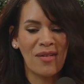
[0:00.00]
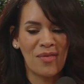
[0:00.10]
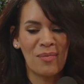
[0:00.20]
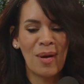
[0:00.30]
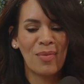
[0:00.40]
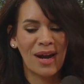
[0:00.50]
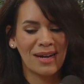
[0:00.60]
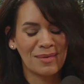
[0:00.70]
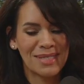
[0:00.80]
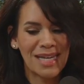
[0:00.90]
I remember,
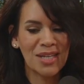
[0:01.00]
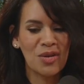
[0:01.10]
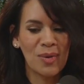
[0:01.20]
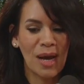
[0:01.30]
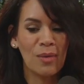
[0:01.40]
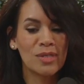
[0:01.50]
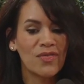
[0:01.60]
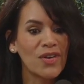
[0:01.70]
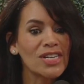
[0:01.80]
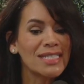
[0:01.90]
and I was telling you when I was
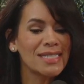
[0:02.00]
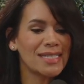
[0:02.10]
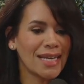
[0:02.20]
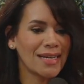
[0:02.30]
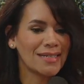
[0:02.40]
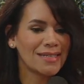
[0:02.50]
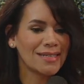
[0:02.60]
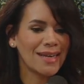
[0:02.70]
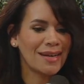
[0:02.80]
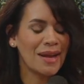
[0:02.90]
first in
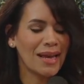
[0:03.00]
sales, and,